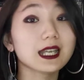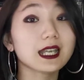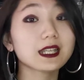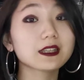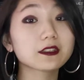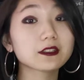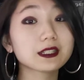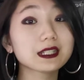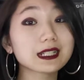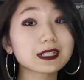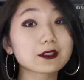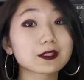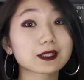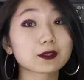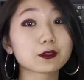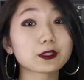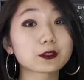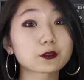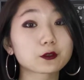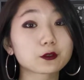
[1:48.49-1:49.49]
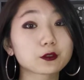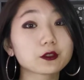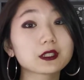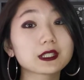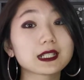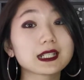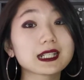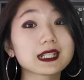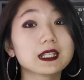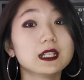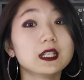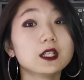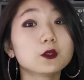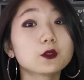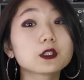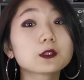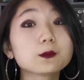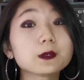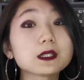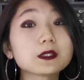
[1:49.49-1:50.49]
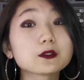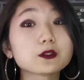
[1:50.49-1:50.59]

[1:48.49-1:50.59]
And the easiest way to do this would be